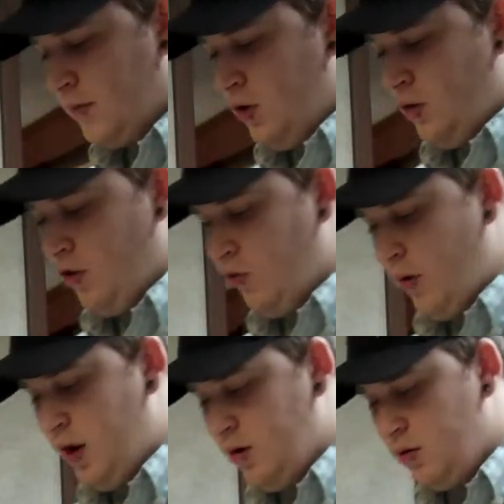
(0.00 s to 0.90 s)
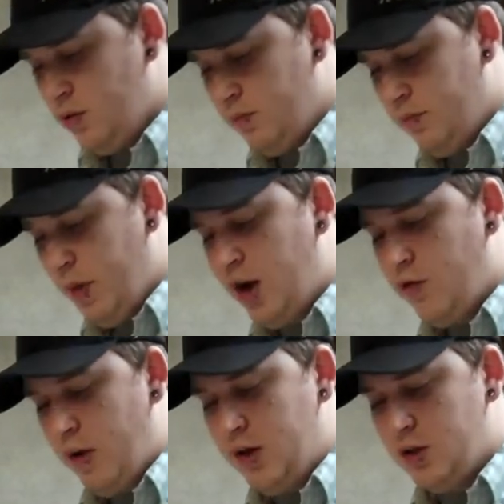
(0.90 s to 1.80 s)
You can create
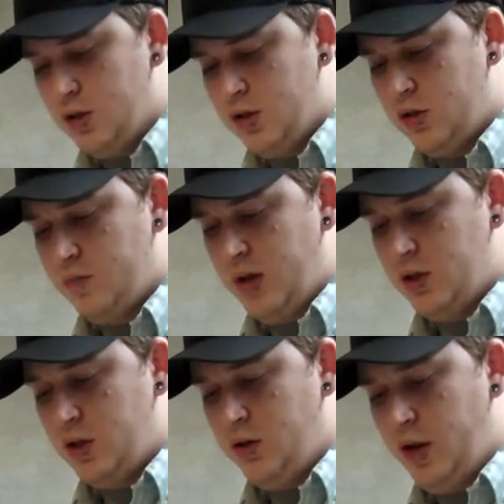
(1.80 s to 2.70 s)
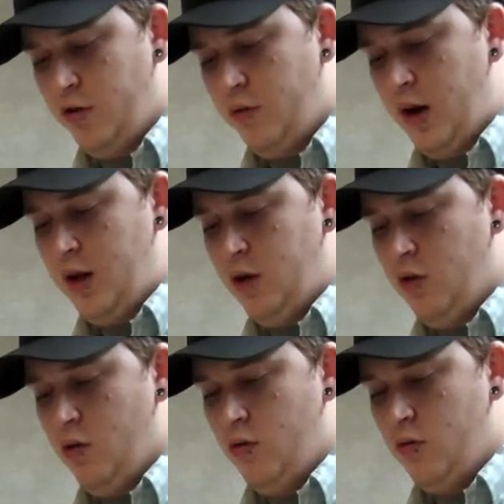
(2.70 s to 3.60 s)
bike races, basically recreating
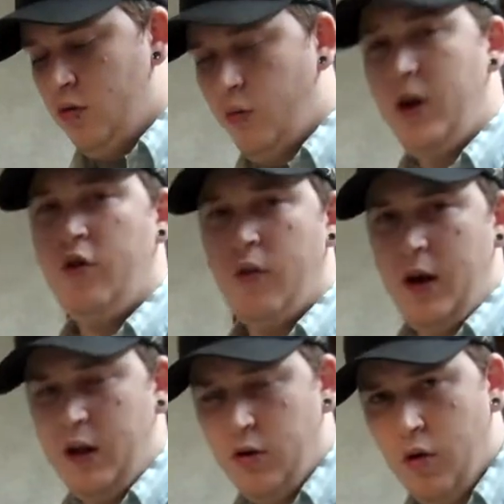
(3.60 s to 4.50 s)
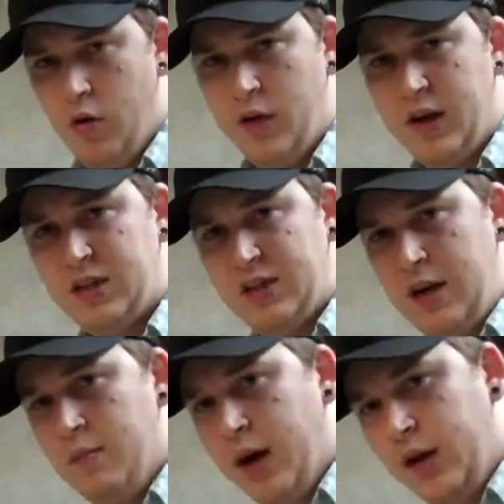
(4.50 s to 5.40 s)
your own
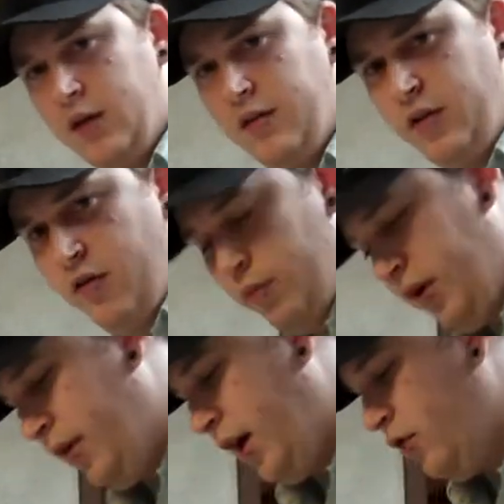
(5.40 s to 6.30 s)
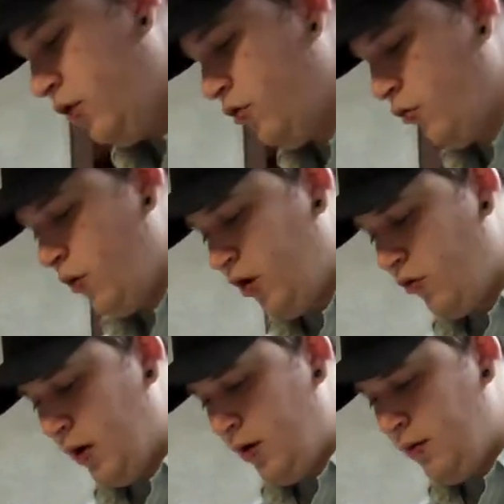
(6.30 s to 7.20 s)
Excite Bike. If you ever play that, you can
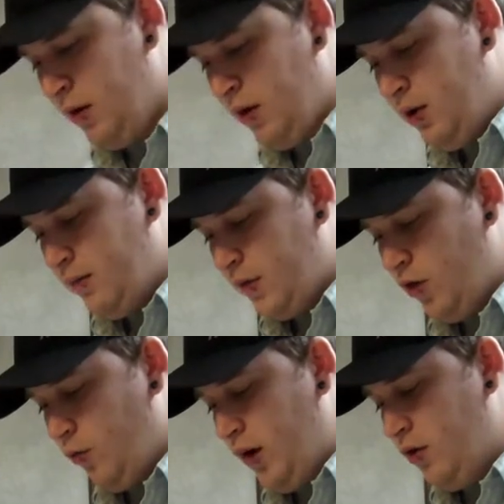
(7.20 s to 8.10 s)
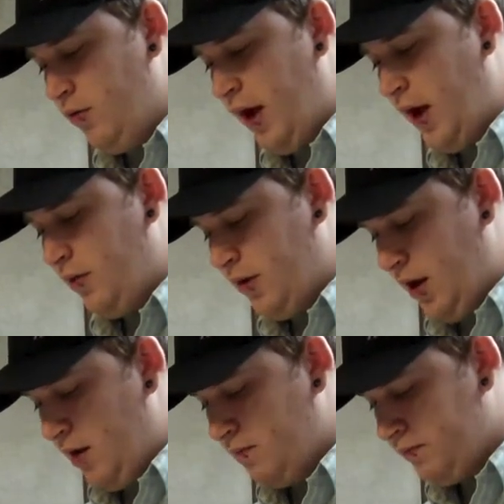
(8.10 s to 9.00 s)
recreate and redo that in
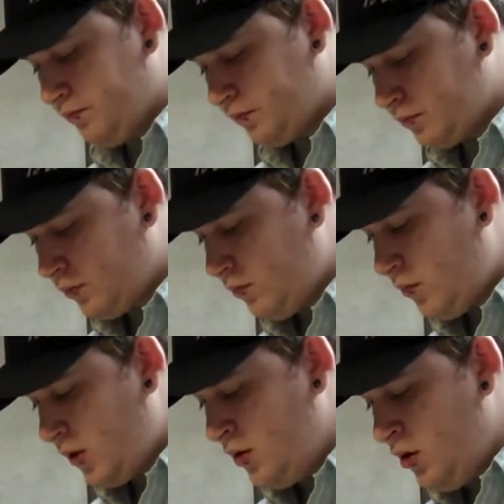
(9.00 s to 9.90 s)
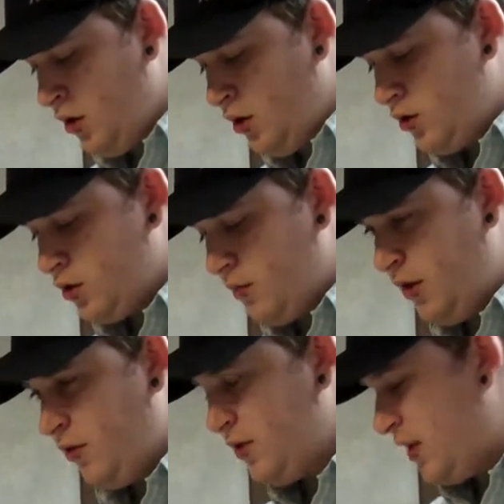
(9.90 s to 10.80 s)
the game. So I
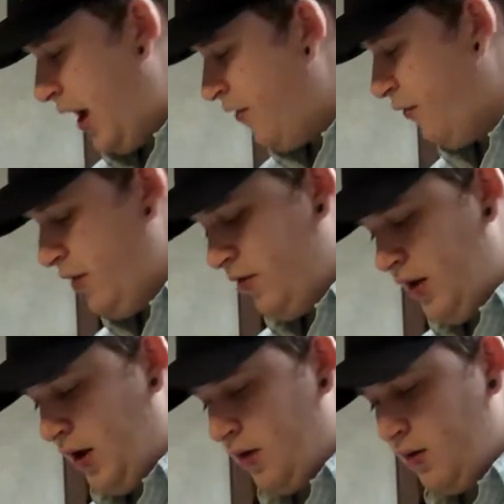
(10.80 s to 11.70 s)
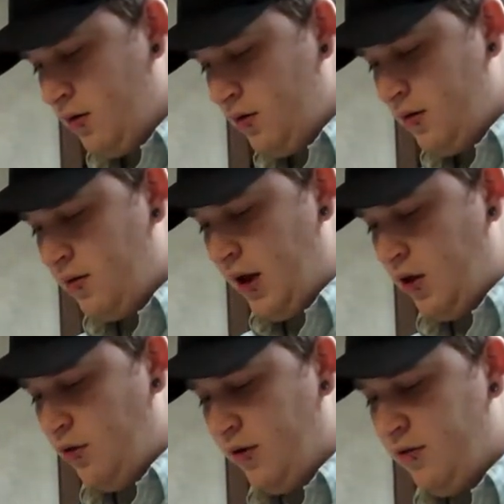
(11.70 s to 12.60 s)
mean, there is everything that you could